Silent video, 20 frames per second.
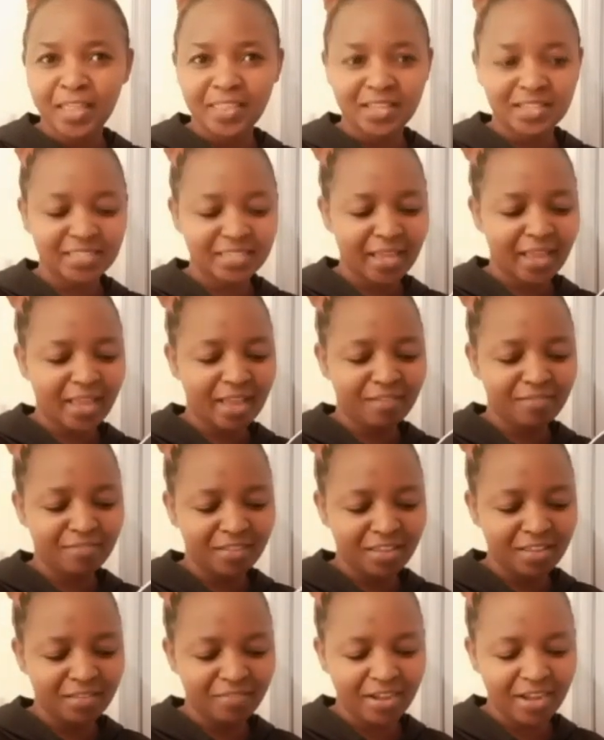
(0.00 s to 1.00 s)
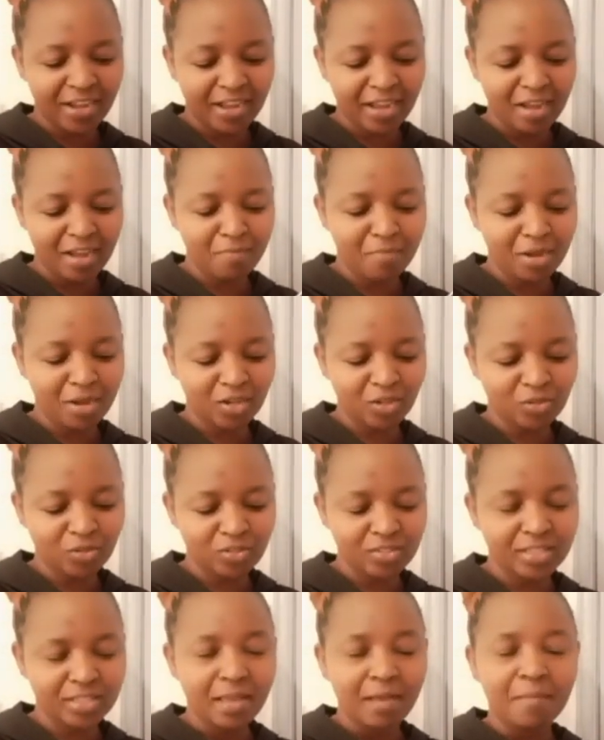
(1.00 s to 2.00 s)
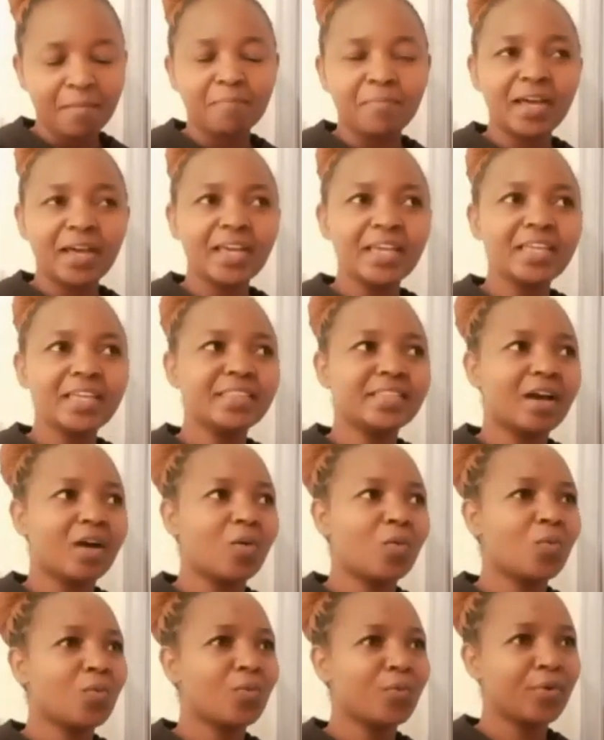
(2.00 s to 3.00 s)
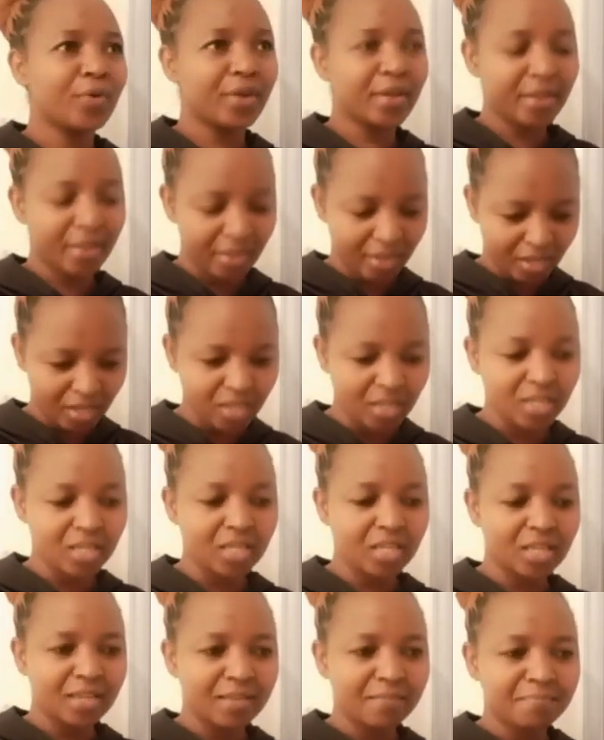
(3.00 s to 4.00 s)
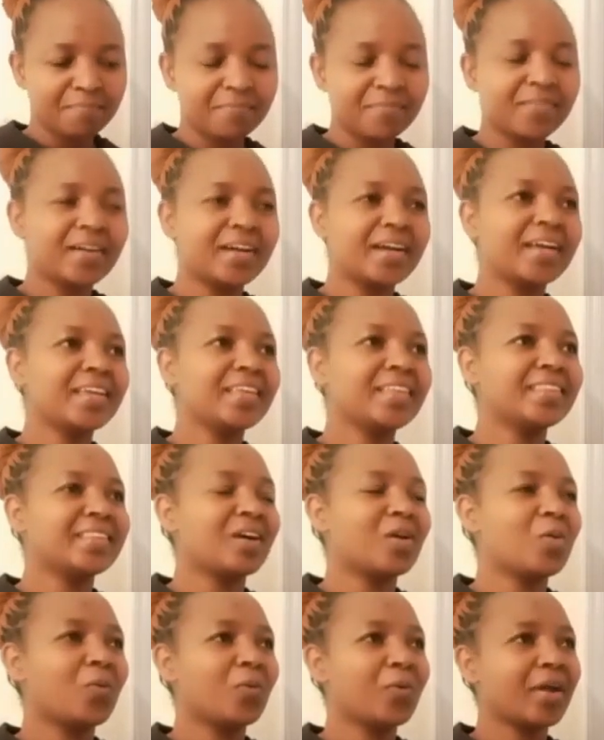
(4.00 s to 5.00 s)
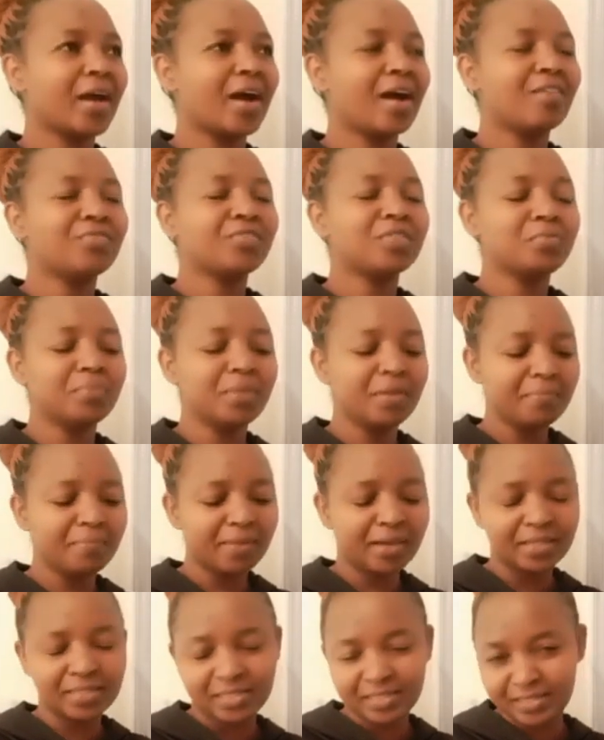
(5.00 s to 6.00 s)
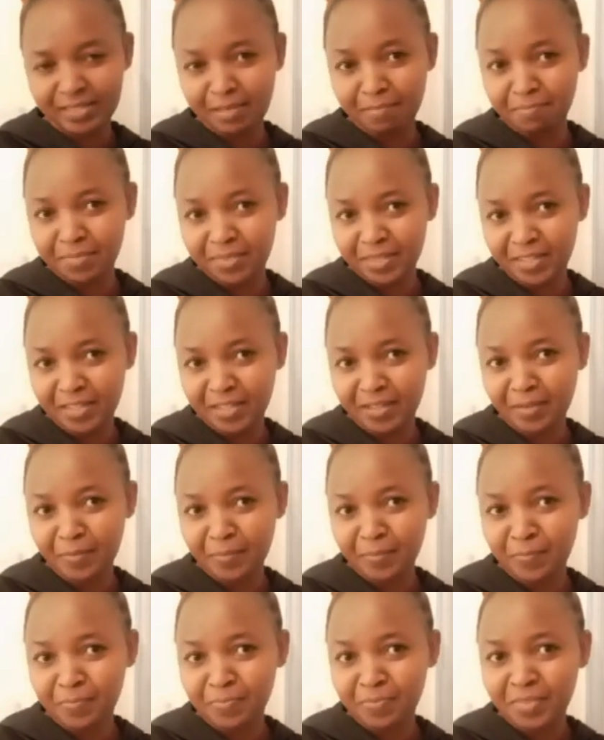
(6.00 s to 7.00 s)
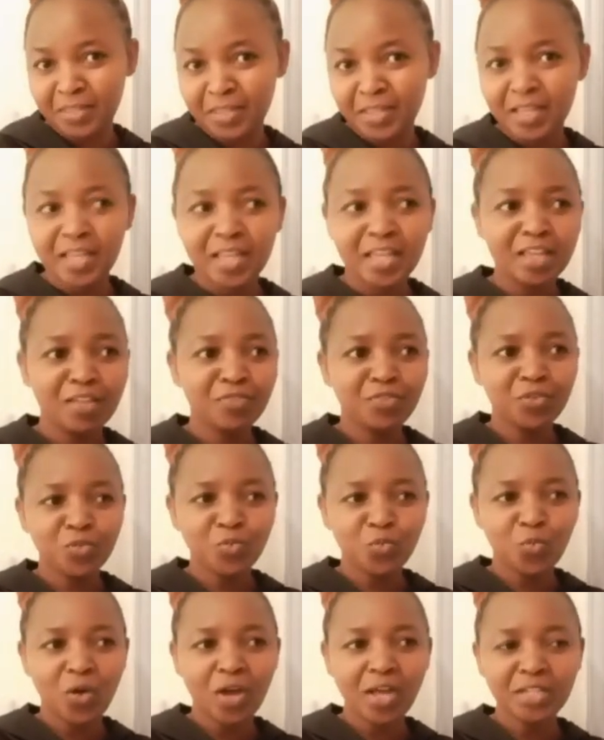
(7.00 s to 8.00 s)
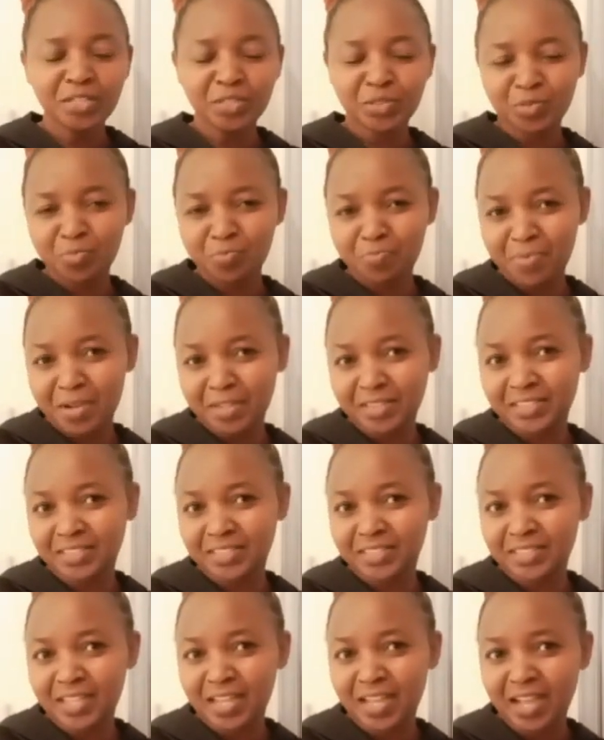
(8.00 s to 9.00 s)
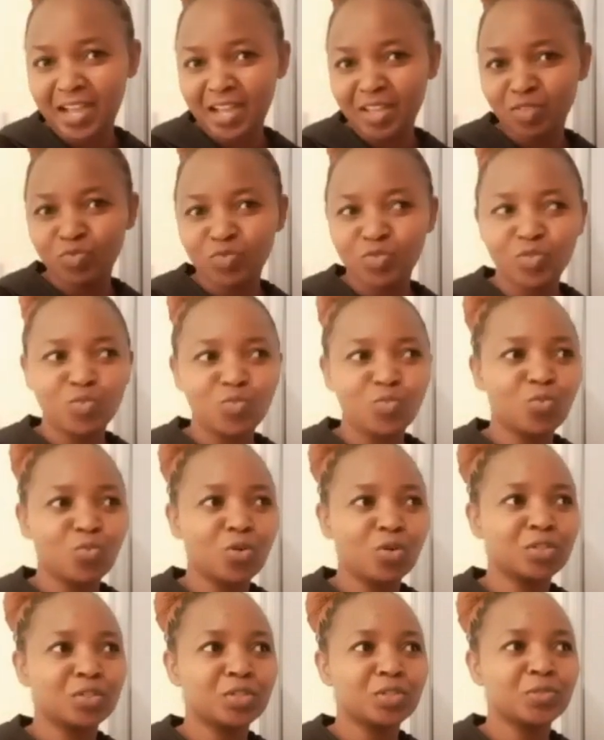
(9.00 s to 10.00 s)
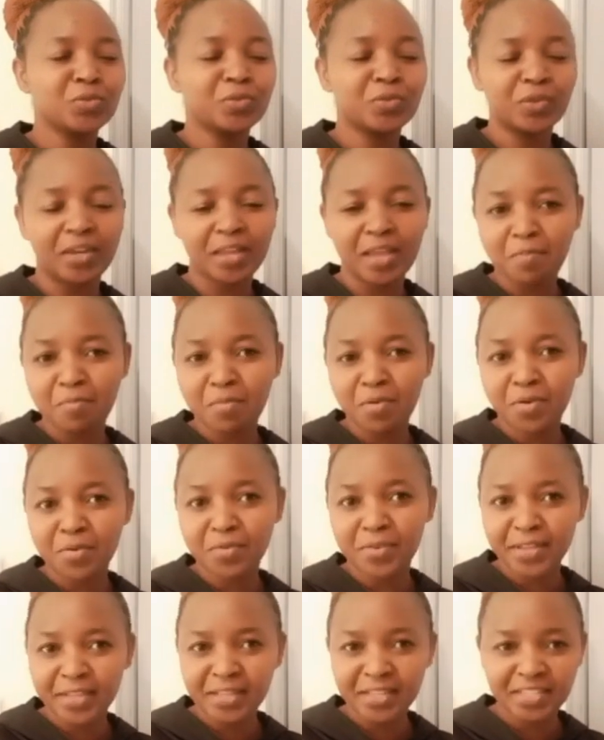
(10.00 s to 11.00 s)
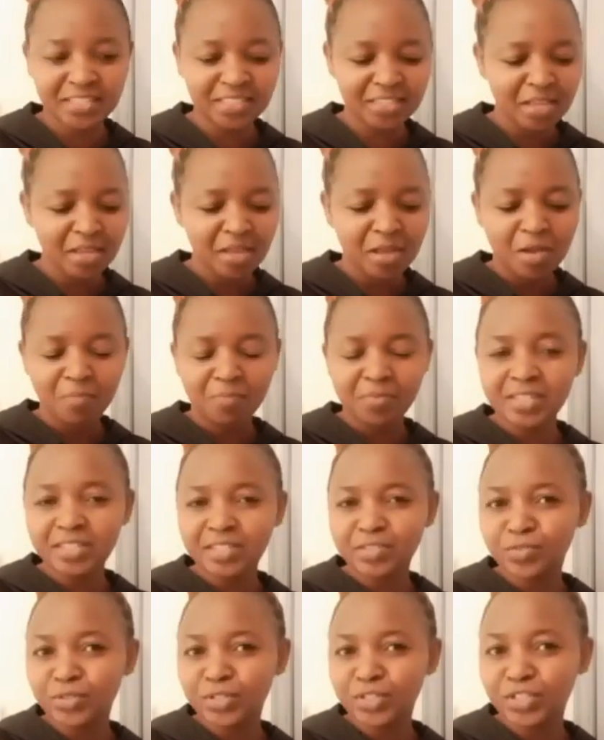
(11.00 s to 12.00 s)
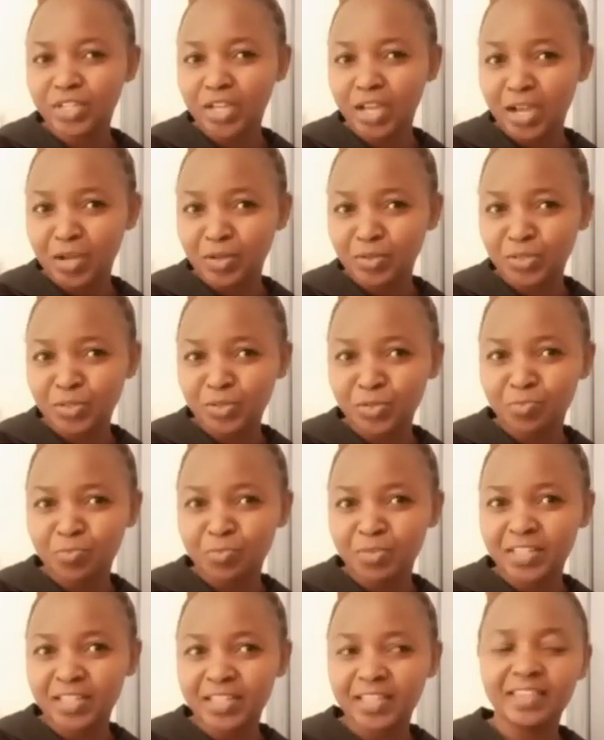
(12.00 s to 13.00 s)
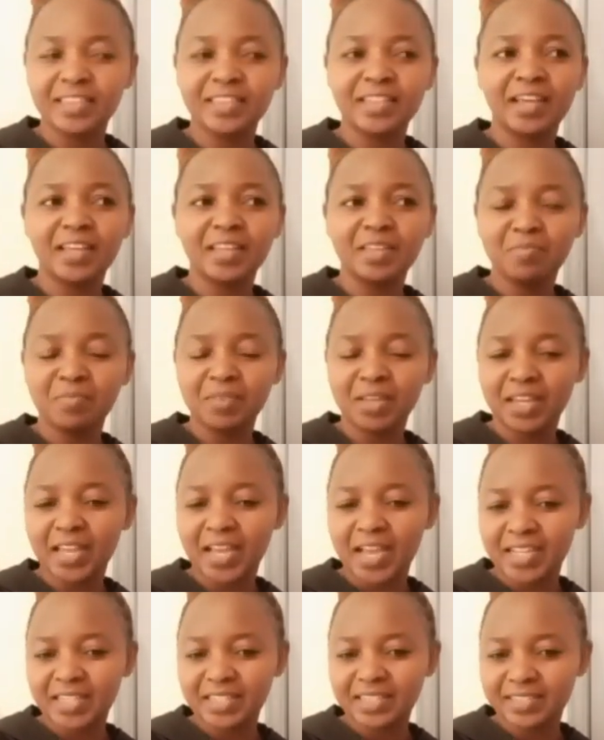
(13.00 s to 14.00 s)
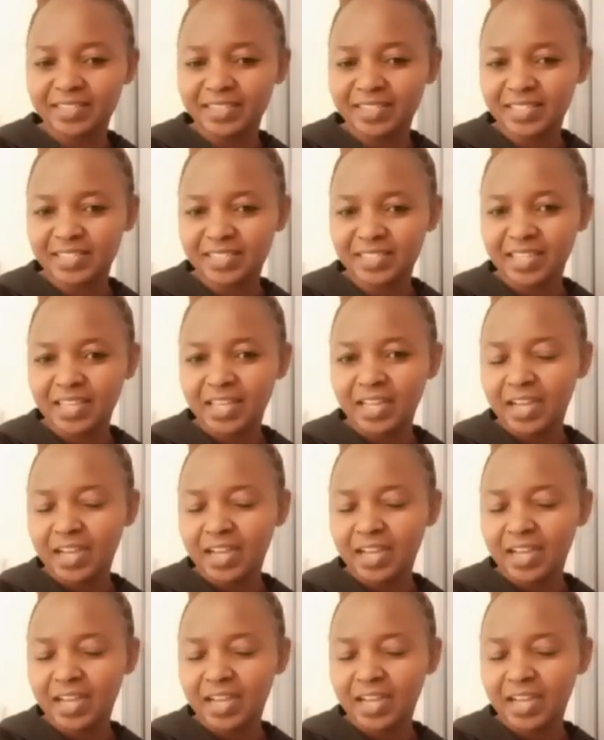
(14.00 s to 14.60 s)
that i have ever come across by the way by the way i've remembered something if you'd want to partner if you'd want to collaborate please reach out to me in the email address